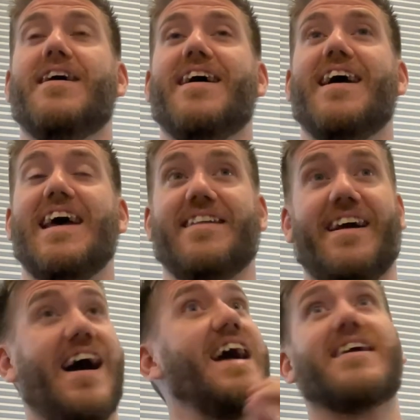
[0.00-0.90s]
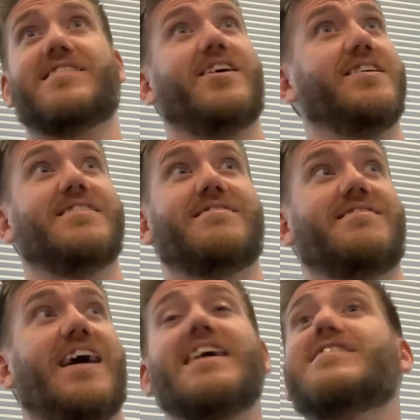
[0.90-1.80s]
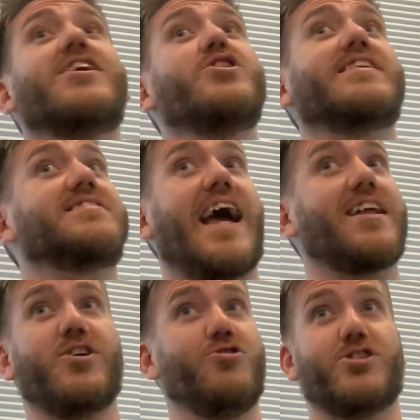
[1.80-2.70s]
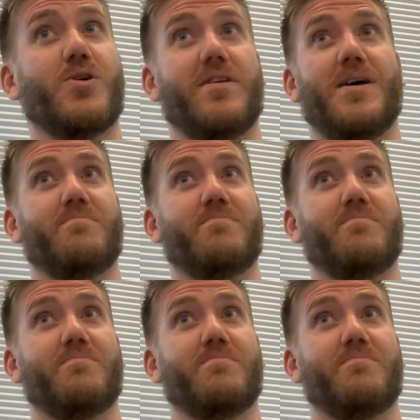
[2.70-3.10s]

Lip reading: And like, I could tell you exactly who showed up.